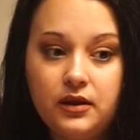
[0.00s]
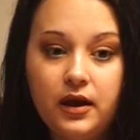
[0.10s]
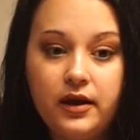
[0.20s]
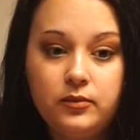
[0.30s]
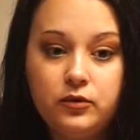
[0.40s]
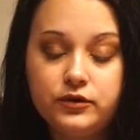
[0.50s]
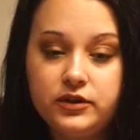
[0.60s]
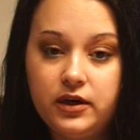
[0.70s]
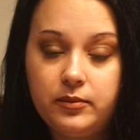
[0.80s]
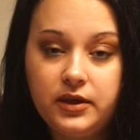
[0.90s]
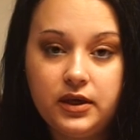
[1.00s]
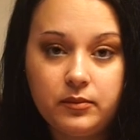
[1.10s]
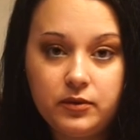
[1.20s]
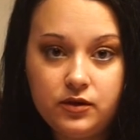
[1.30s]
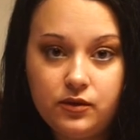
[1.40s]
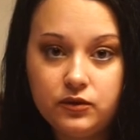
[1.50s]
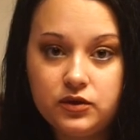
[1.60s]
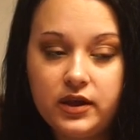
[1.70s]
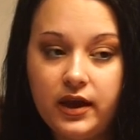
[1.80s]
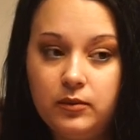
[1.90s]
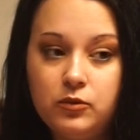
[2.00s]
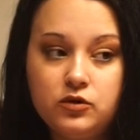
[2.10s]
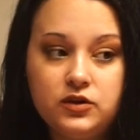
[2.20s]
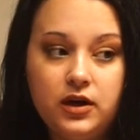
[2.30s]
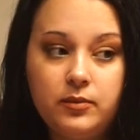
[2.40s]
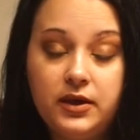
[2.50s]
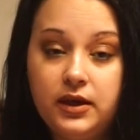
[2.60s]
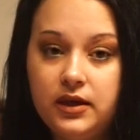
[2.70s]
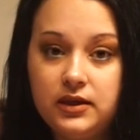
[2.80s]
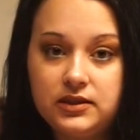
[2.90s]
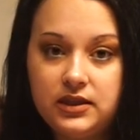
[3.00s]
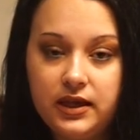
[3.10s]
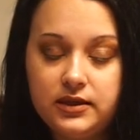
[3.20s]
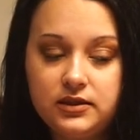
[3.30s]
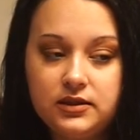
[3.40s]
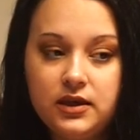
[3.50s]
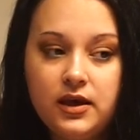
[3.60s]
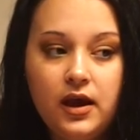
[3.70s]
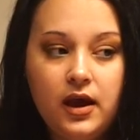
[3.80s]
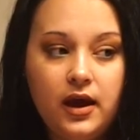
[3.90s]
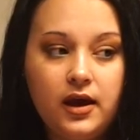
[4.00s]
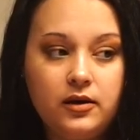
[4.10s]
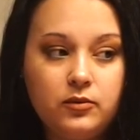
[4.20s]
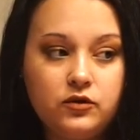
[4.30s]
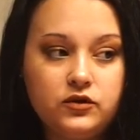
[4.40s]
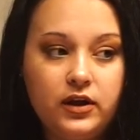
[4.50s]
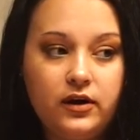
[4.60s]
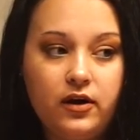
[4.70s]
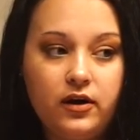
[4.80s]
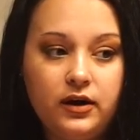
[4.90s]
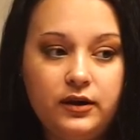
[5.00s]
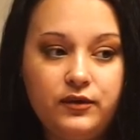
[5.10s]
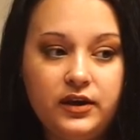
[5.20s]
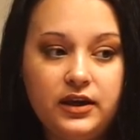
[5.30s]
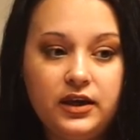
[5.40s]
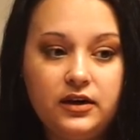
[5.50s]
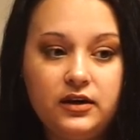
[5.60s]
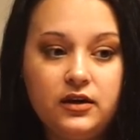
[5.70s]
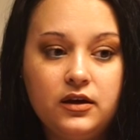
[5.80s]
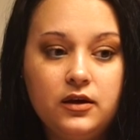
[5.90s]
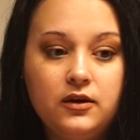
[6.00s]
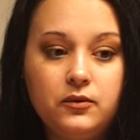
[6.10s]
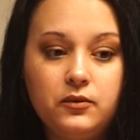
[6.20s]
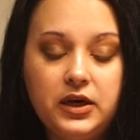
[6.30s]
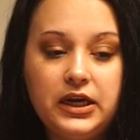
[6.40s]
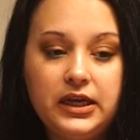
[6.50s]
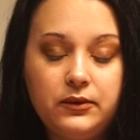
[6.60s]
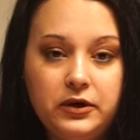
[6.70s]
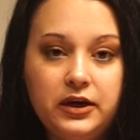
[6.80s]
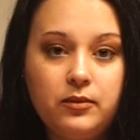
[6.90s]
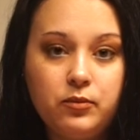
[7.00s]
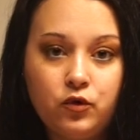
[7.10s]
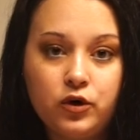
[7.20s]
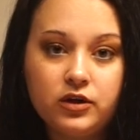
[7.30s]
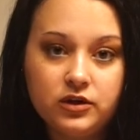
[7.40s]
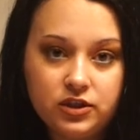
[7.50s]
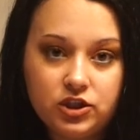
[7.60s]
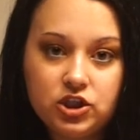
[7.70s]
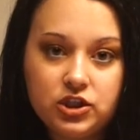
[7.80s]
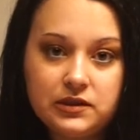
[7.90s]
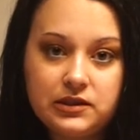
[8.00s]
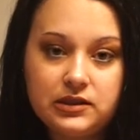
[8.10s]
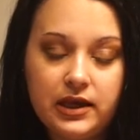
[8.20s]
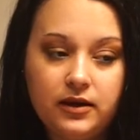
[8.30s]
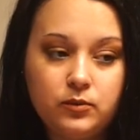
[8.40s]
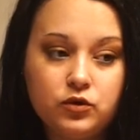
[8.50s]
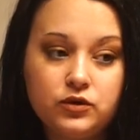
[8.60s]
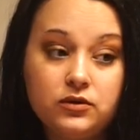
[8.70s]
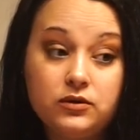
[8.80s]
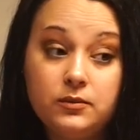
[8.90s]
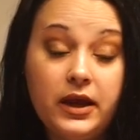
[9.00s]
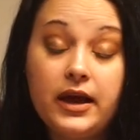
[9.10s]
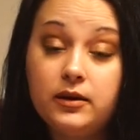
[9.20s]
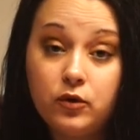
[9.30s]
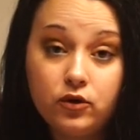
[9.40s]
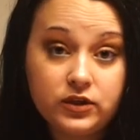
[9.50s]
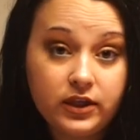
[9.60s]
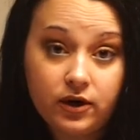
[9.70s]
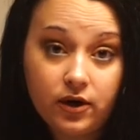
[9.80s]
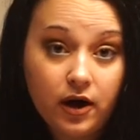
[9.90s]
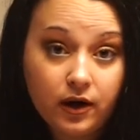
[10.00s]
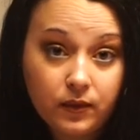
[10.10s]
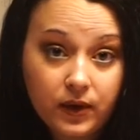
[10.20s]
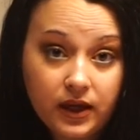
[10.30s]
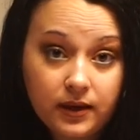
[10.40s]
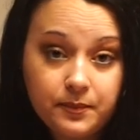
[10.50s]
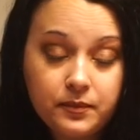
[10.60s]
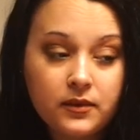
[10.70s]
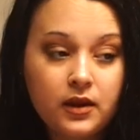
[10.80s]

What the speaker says: animals that are being abused, animals that are being extinct, animals that are living in really, really poor conditions, animals that are hungry,